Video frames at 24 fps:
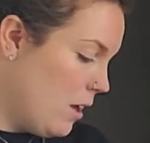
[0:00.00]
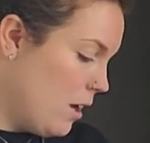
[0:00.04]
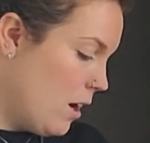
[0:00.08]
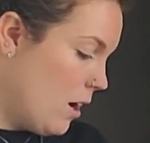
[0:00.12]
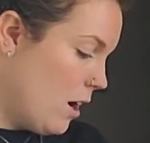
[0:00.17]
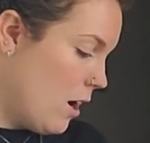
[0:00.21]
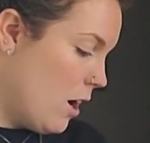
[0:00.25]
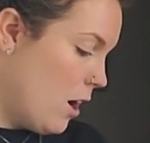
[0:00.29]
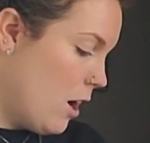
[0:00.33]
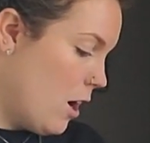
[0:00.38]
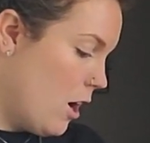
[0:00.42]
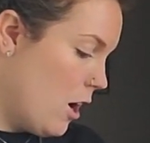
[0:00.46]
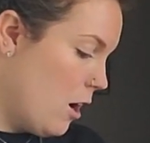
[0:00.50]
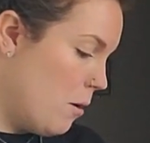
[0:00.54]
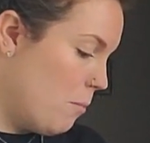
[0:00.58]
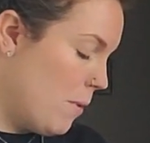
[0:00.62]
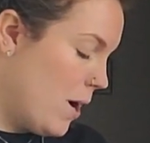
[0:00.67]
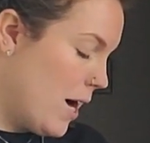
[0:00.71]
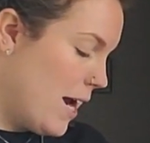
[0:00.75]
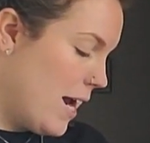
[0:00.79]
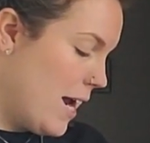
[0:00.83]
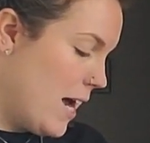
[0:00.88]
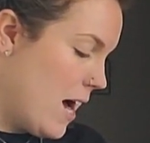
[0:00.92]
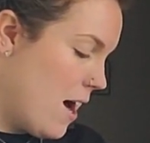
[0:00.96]

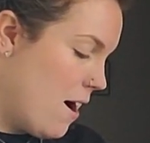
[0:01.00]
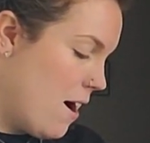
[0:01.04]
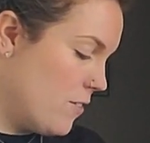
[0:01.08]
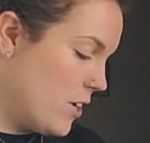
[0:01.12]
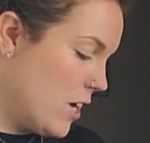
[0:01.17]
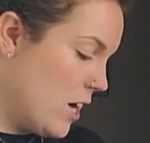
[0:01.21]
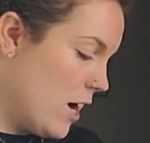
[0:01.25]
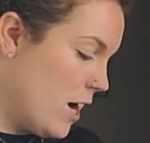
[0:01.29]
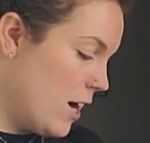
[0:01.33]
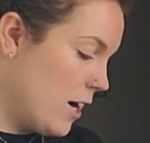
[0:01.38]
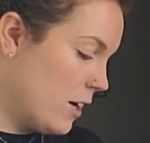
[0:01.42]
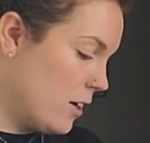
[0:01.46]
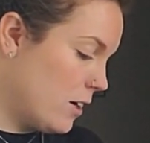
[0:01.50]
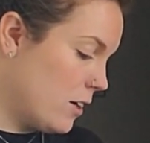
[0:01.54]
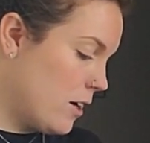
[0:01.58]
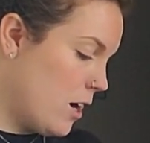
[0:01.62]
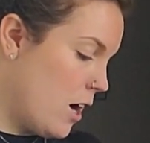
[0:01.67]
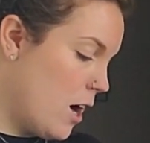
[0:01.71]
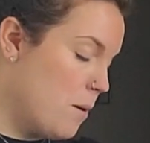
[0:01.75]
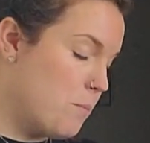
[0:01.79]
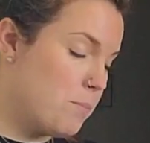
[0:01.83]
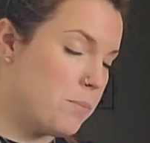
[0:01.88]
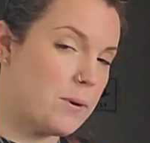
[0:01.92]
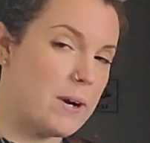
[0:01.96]
I have a
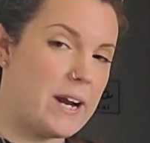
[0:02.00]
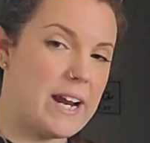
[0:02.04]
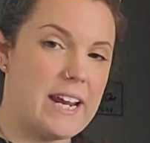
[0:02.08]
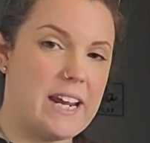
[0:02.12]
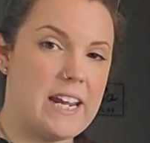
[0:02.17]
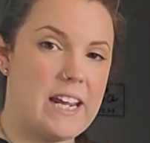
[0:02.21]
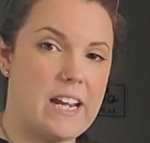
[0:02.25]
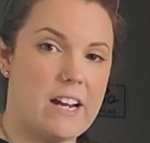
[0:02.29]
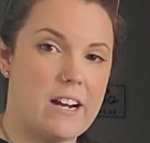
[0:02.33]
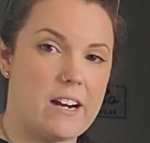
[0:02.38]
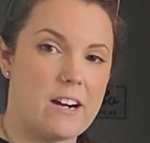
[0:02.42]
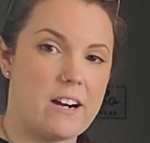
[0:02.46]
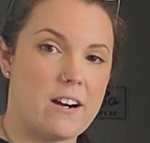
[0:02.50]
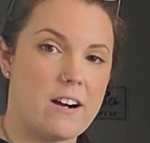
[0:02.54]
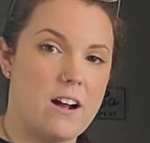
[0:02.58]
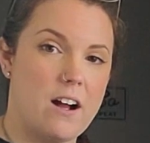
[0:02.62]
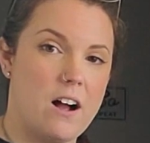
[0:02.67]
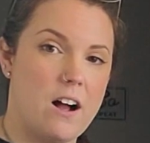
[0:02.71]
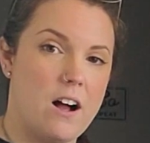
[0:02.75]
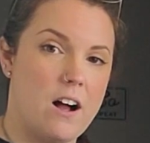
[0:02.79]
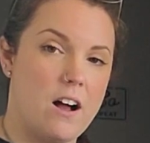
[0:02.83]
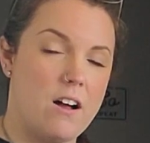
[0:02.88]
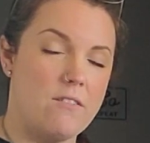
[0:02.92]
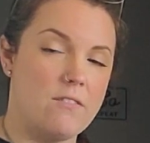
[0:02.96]
cup right here
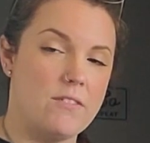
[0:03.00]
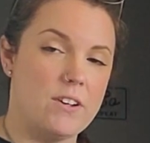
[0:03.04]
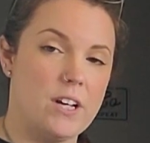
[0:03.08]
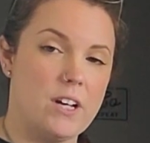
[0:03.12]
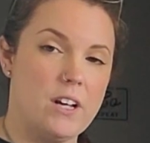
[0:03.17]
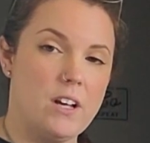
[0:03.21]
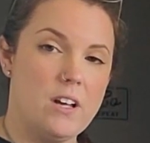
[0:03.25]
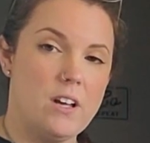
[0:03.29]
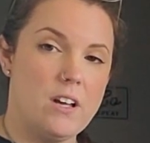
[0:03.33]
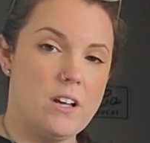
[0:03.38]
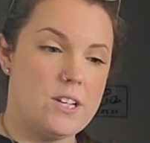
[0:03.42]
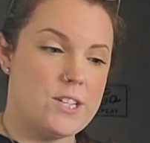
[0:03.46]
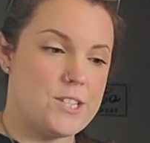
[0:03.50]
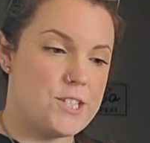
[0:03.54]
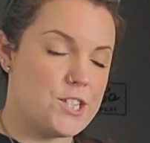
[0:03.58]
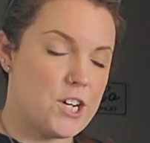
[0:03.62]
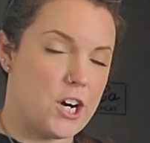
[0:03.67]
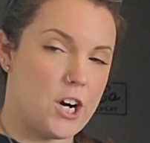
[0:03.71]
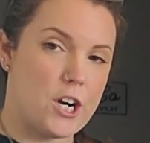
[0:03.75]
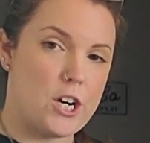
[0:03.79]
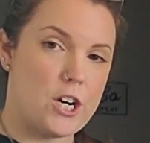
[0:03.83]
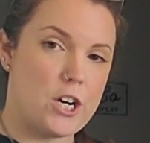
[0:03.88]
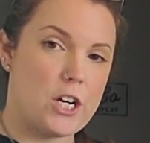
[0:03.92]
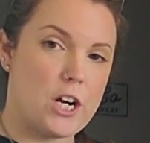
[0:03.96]
of
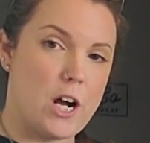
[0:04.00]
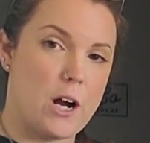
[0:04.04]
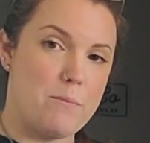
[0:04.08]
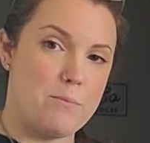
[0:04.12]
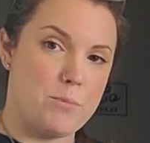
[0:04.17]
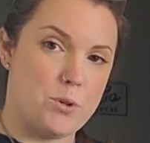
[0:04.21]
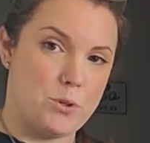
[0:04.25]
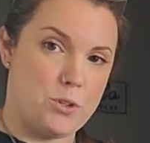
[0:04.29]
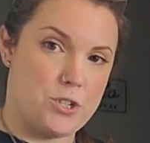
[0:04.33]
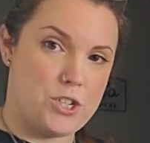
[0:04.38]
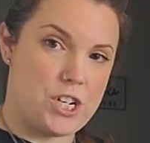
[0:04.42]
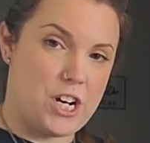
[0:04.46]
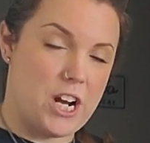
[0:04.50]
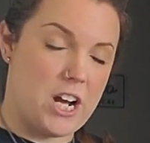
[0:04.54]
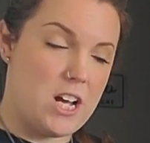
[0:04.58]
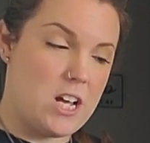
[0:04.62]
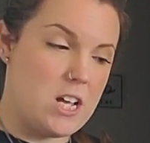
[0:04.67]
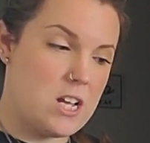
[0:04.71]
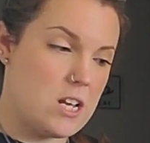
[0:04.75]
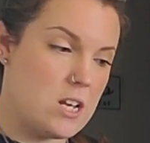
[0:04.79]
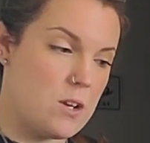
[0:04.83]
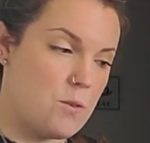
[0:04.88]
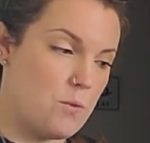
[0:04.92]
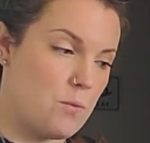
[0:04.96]
starter kombucha,
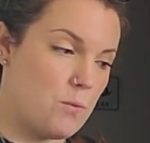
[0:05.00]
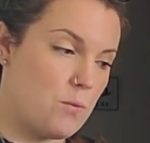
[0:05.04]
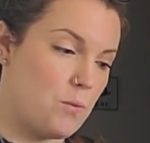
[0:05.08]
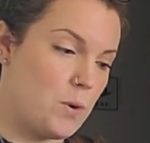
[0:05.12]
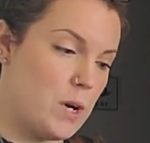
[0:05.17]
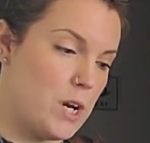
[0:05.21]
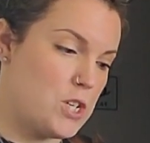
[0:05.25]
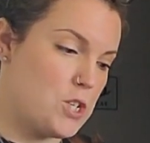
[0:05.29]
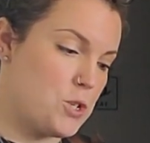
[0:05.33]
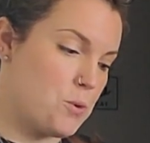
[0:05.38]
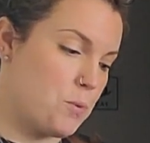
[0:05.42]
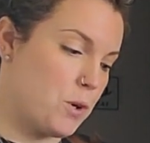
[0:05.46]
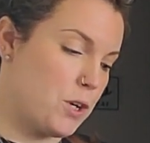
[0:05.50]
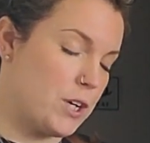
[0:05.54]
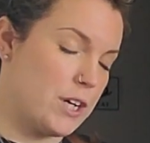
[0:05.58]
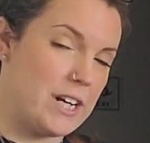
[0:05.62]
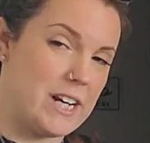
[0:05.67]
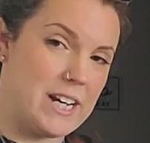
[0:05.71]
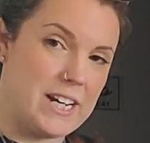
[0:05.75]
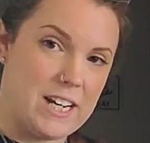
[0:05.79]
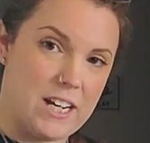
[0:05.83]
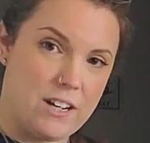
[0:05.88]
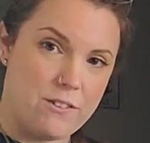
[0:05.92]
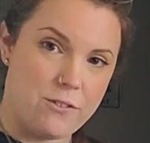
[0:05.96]
which we're
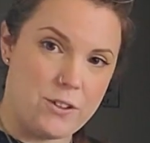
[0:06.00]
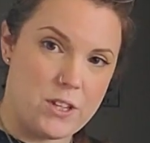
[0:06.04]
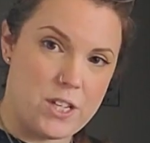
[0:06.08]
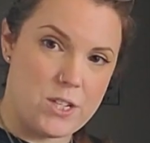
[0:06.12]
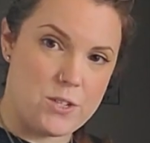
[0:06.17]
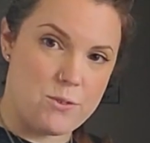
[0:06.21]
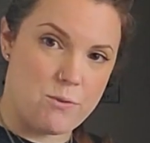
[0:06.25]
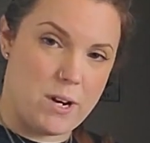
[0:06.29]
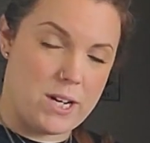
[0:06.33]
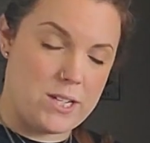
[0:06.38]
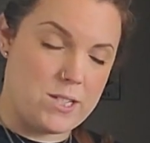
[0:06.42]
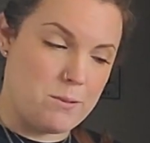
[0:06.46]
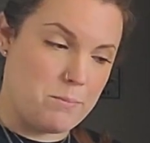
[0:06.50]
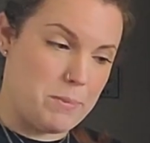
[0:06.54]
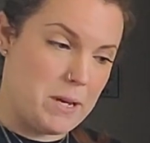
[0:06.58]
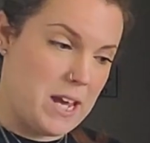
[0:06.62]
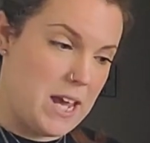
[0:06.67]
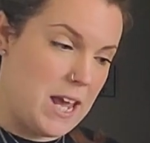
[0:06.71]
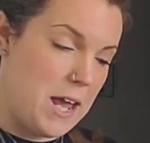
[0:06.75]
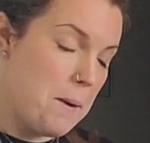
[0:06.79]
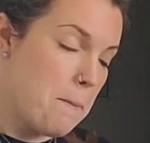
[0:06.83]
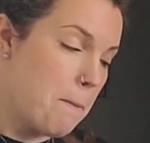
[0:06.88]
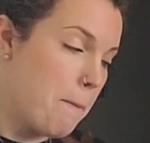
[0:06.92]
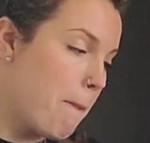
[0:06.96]
gonna need for this
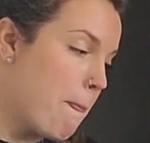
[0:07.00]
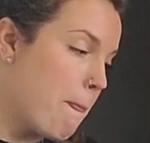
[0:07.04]
recipe.